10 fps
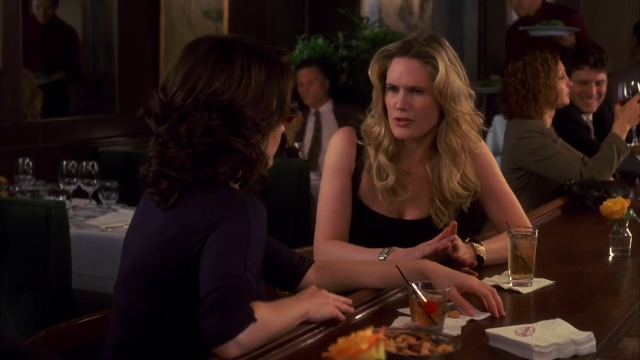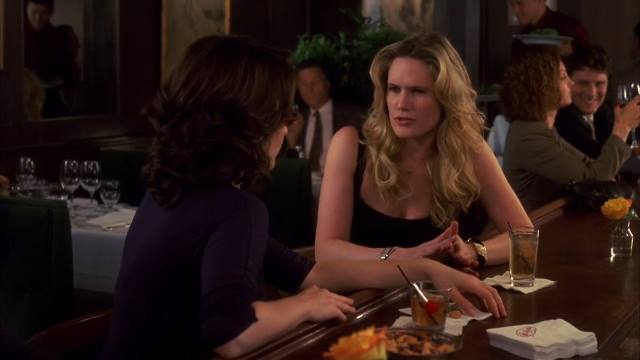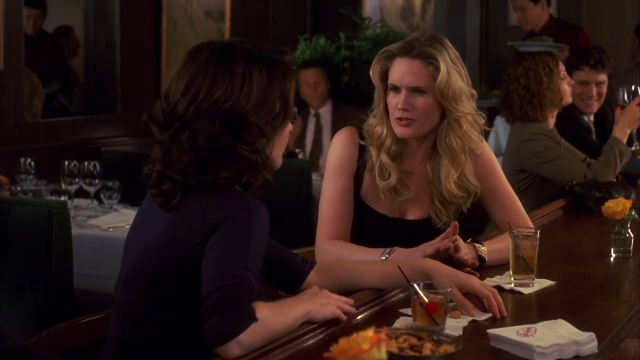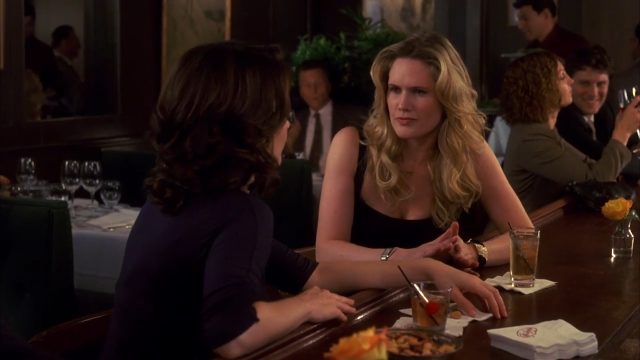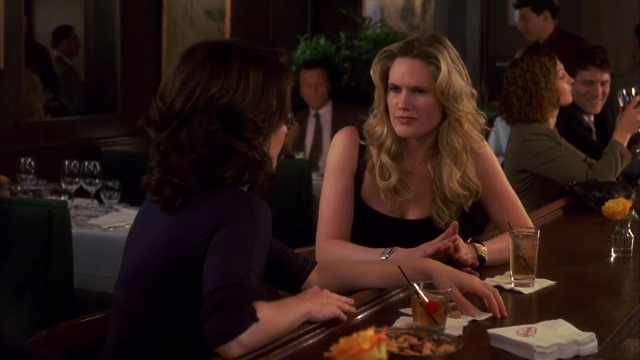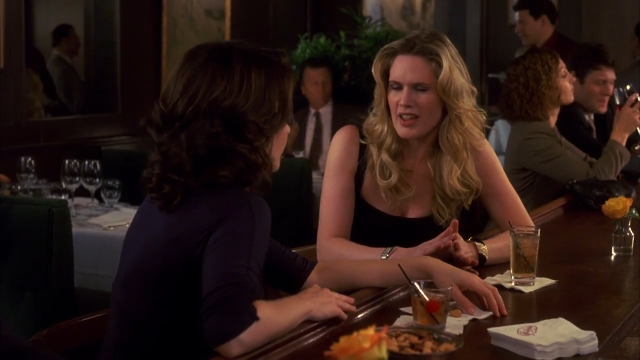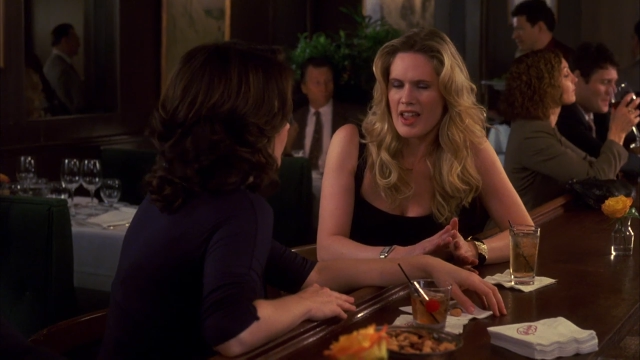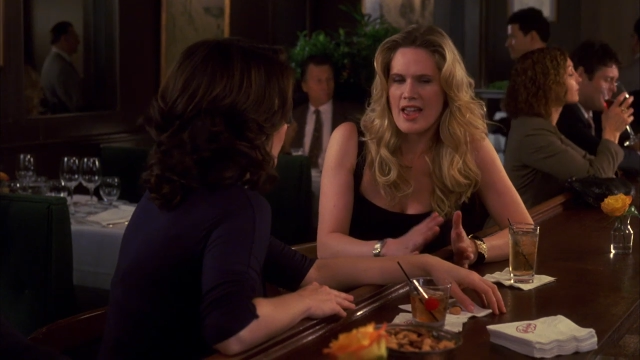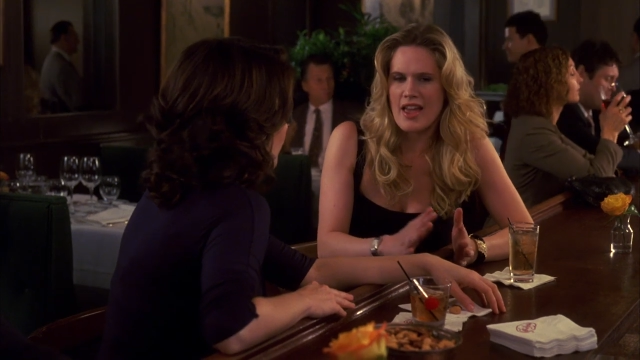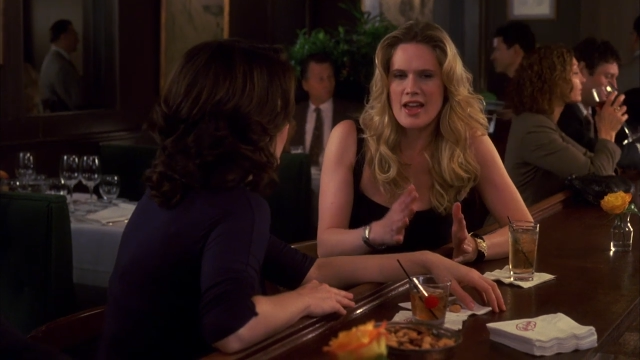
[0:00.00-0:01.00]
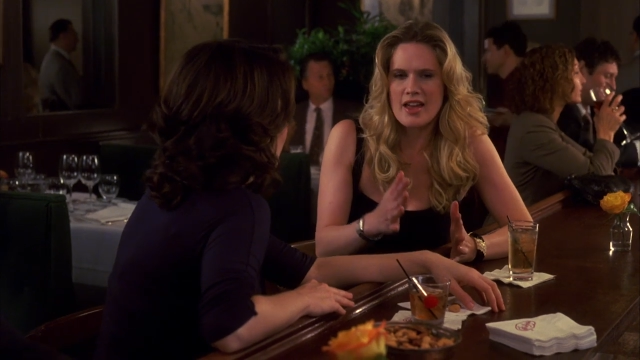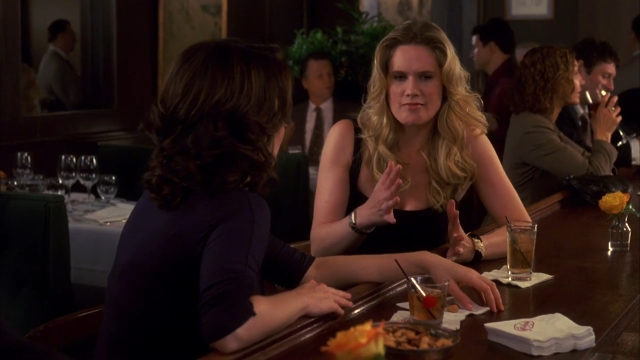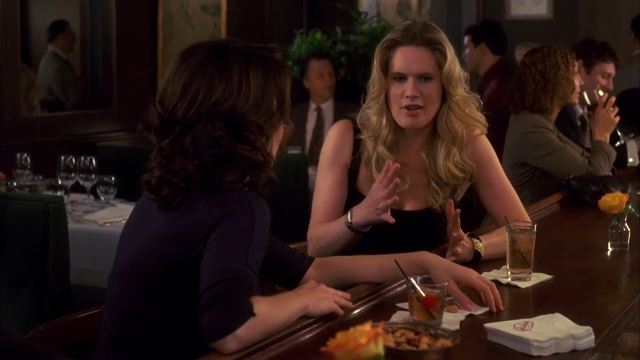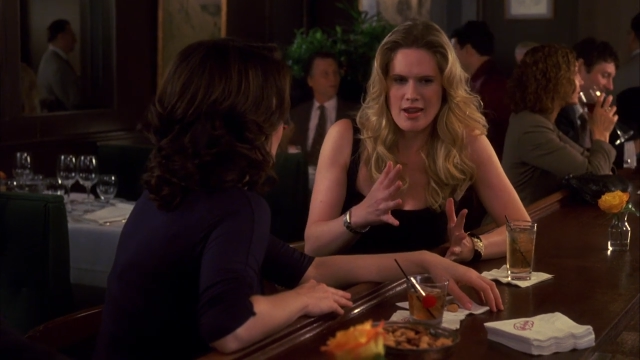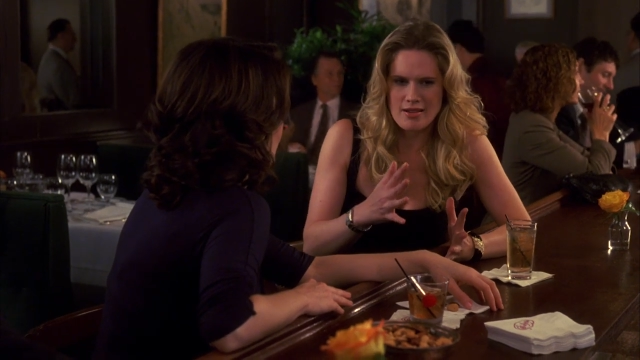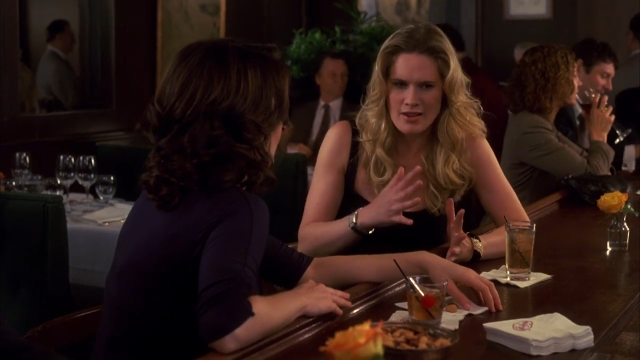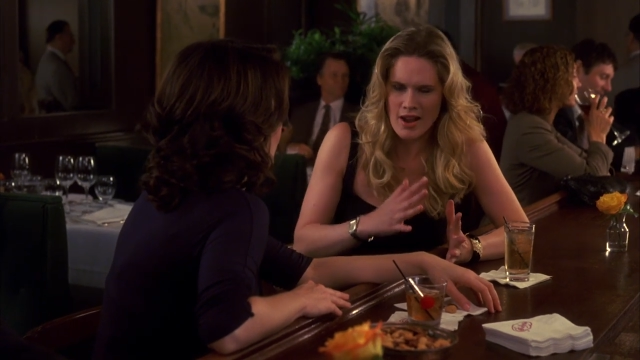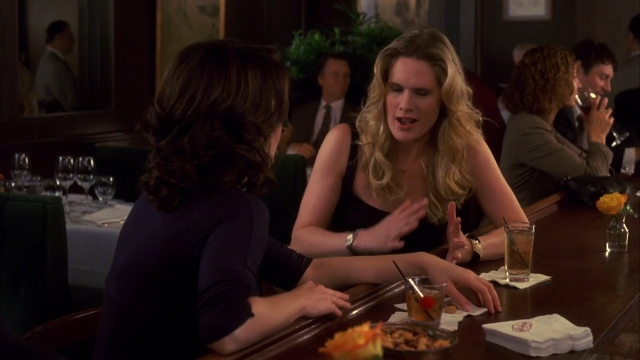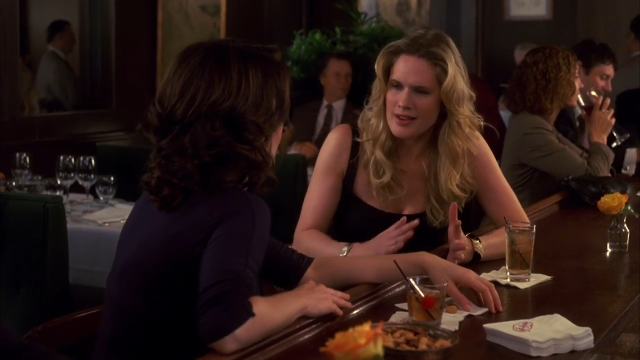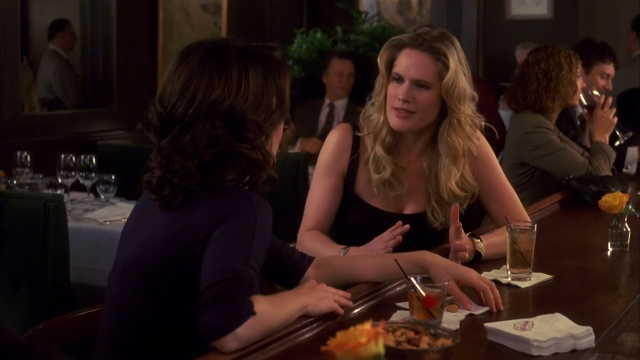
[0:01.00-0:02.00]
Speaker 1: girls, and I
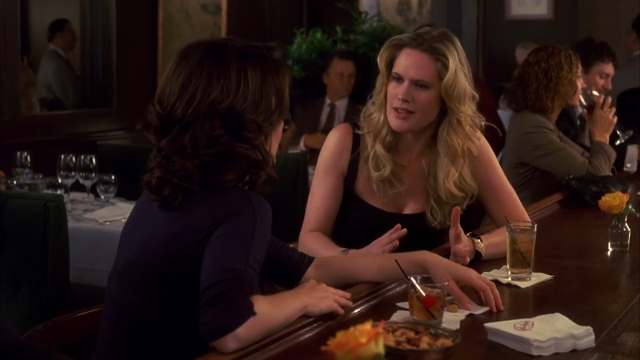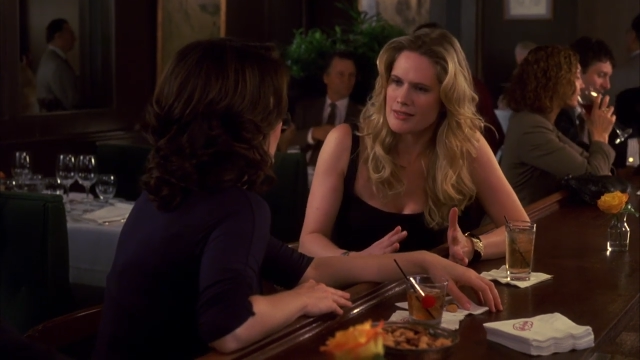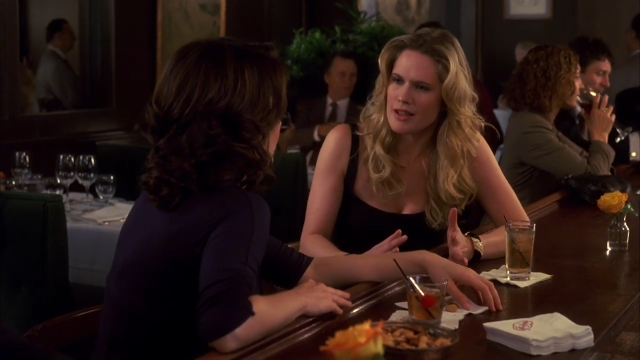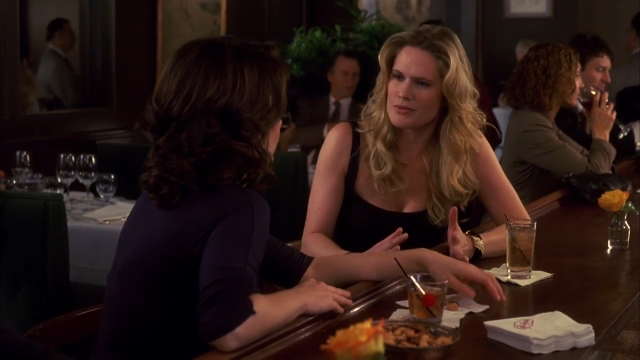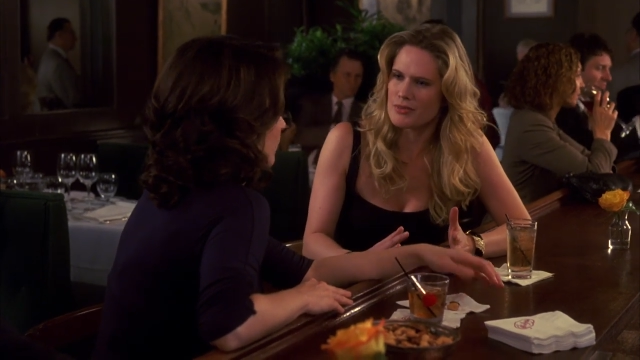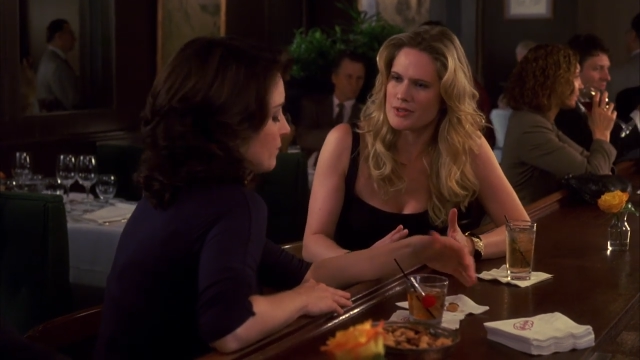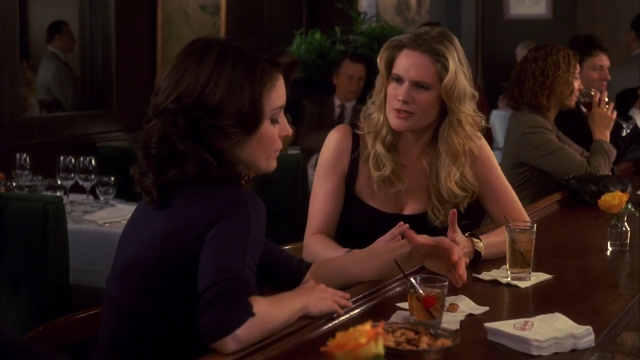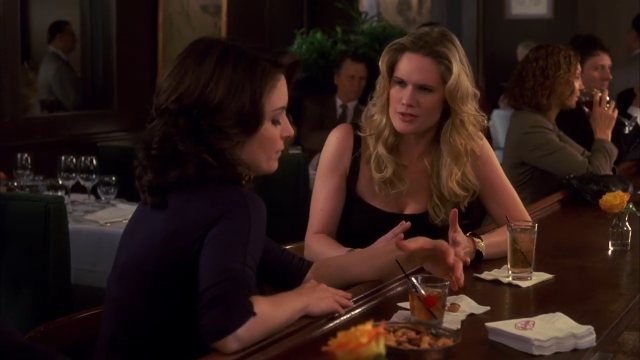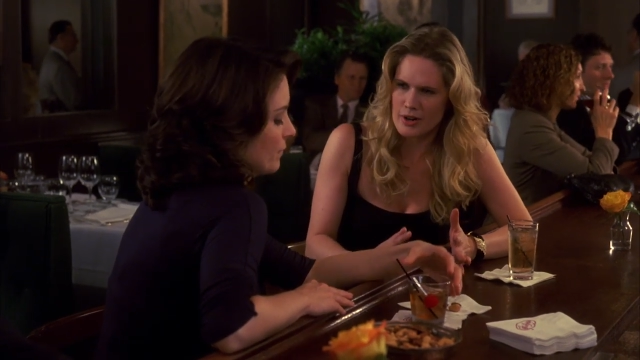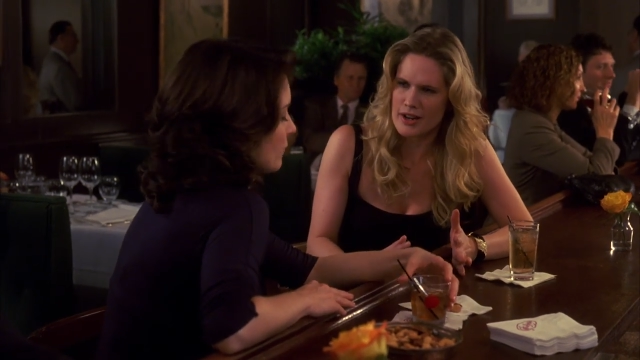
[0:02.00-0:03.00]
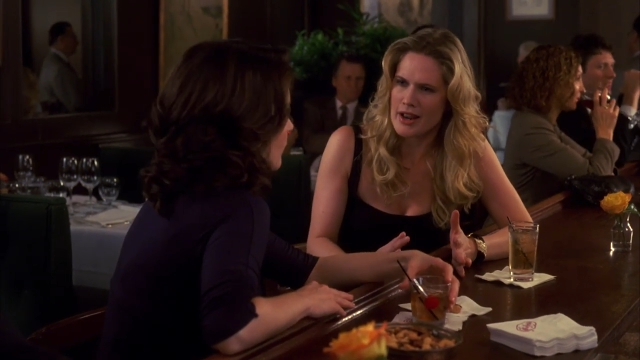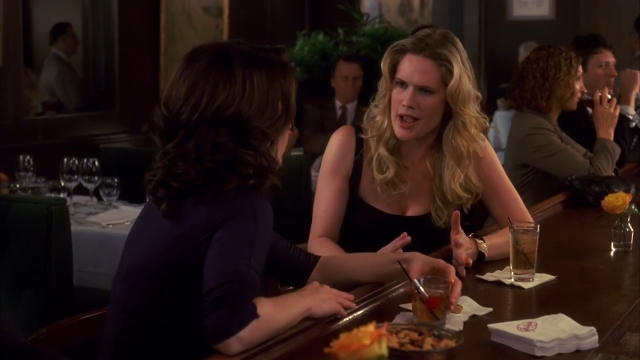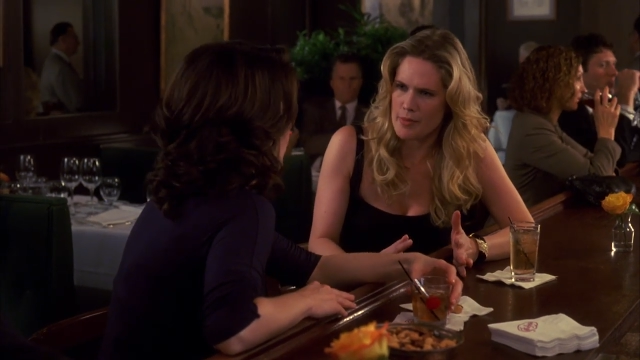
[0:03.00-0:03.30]
kind of think that's what's starting to